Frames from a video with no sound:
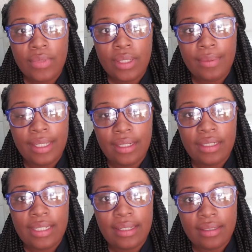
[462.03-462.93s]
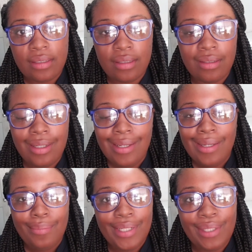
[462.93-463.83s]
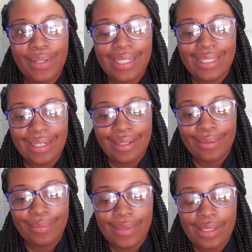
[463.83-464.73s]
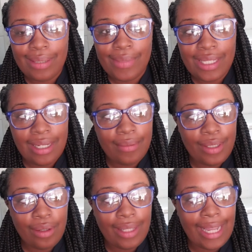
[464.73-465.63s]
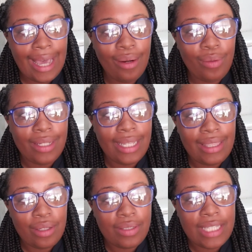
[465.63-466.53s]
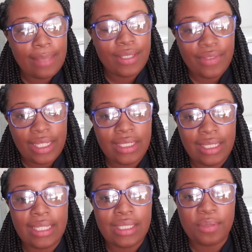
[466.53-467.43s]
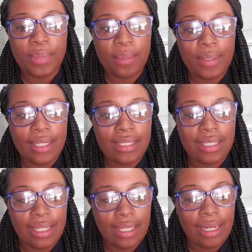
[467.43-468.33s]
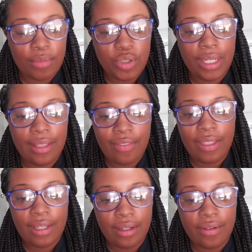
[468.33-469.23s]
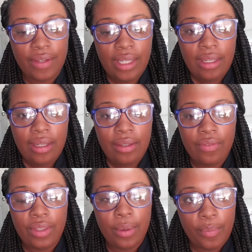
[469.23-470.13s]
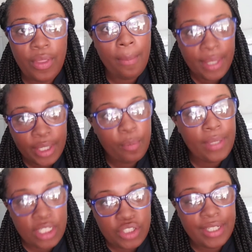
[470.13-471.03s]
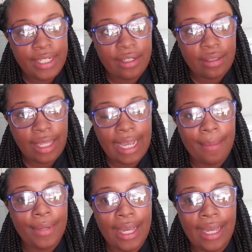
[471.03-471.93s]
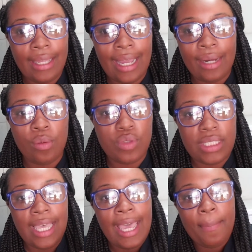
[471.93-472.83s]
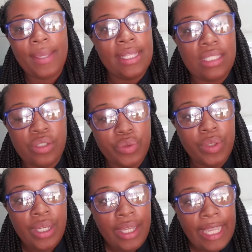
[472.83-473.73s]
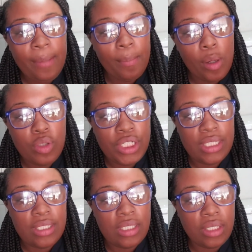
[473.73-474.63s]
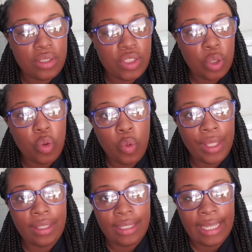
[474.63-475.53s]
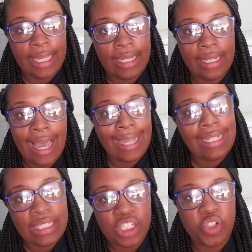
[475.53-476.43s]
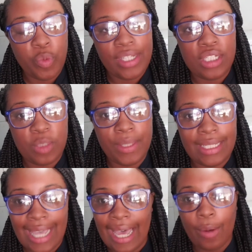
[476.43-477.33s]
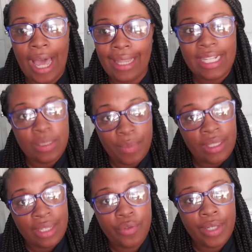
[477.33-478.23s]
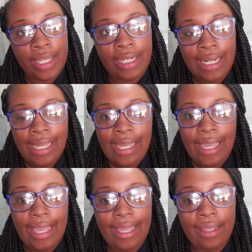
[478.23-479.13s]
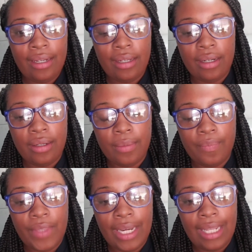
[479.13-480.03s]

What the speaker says: getting a text. But anyways, sometimes, you know, like, I don't let those types of things get to me, because again, I'm trying to think of the bigger picture here. Like, I don't tap into emotions so quickly in heightened situations, because I like to be level-headed, and I